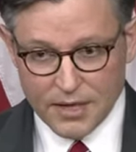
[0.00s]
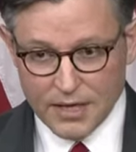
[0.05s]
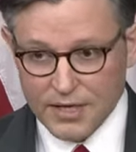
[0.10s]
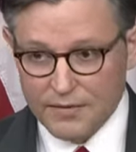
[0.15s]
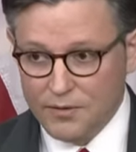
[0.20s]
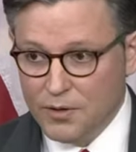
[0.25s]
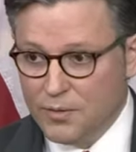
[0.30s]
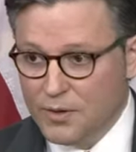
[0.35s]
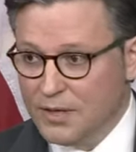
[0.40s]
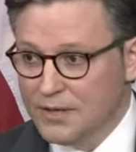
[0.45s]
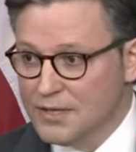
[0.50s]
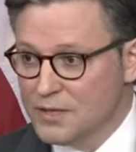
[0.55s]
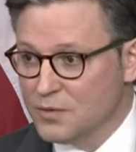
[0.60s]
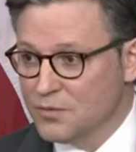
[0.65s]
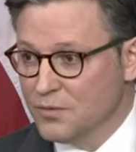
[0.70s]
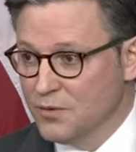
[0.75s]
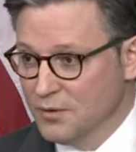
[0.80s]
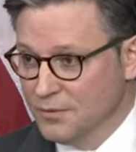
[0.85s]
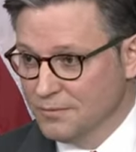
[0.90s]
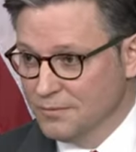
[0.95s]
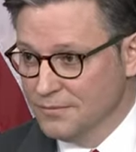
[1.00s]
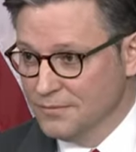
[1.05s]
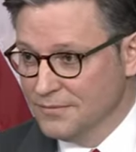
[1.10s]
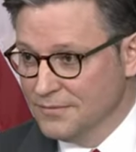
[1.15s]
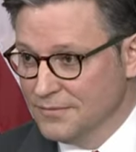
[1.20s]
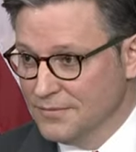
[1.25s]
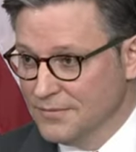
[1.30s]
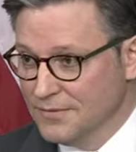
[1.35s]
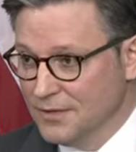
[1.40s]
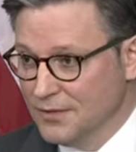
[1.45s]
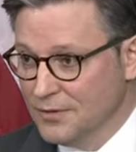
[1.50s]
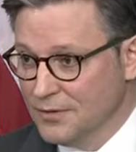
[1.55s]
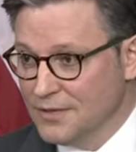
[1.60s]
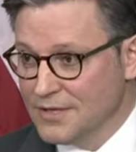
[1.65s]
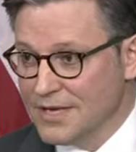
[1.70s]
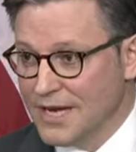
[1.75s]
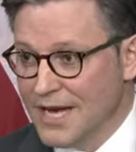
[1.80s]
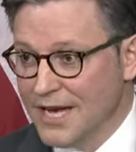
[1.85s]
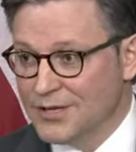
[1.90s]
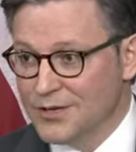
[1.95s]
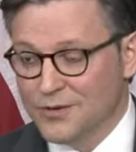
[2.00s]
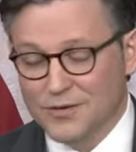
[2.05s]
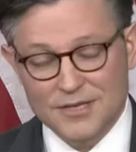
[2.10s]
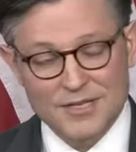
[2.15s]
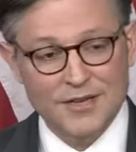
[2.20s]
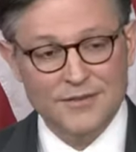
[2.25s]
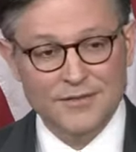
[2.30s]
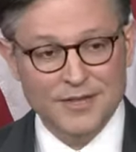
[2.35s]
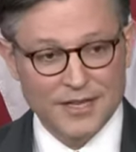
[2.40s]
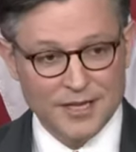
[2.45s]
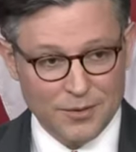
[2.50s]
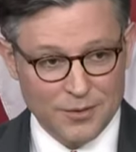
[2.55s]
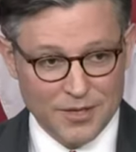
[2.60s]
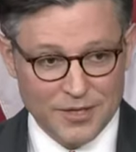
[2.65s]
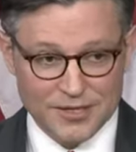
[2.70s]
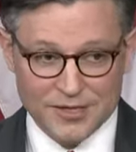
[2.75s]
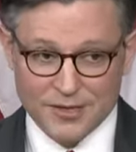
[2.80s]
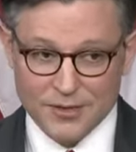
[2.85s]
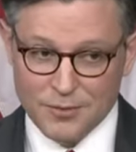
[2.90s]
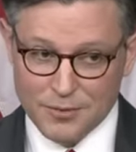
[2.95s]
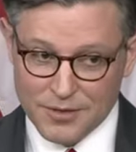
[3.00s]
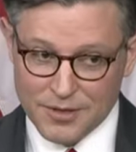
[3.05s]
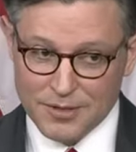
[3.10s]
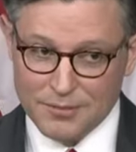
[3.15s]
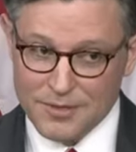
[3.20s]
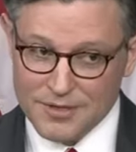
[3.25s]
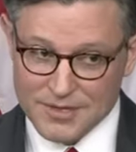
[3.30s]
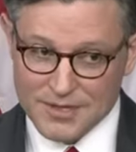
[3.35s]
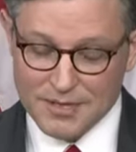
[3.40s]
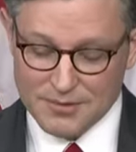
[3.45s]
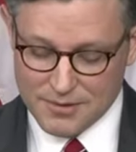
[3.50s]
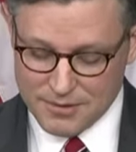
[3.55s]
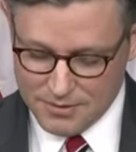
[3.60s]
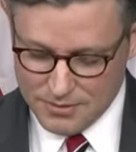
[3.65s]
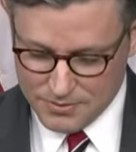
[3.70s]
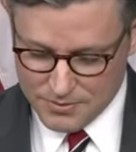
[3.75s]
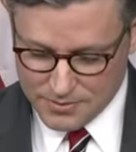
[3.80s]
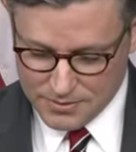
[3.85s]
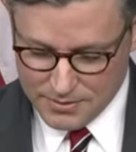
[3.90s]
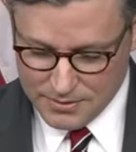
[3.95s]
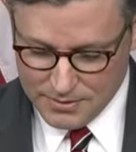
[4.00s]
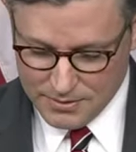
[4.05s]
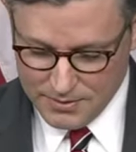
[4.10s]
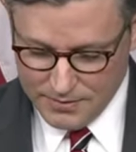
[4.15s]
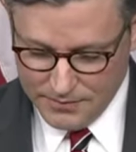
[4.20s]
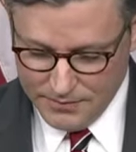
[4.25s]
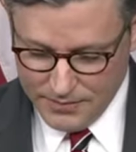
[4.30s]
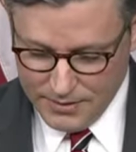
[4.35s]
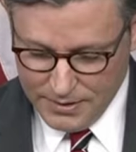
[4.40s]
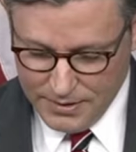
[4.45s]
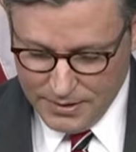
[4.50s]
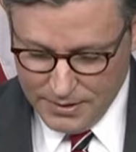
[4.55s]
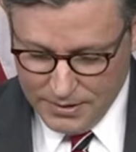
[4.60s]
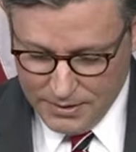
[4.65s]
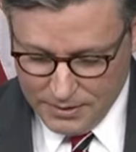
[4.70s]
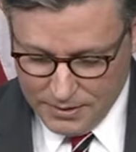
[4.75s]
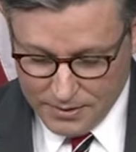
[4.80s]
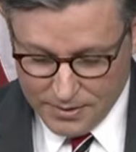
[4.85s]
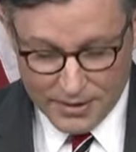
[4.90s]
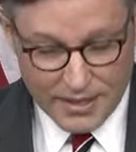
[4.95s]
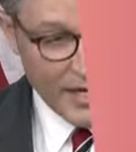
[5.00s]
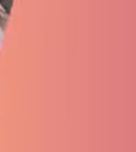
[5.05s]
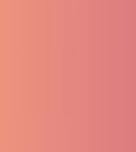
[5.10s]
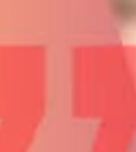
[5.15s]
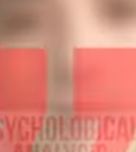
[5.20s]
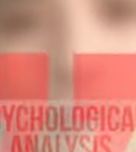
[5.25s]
And everyone in this room, if you just ask yourself that question, you will come to the same conclusion.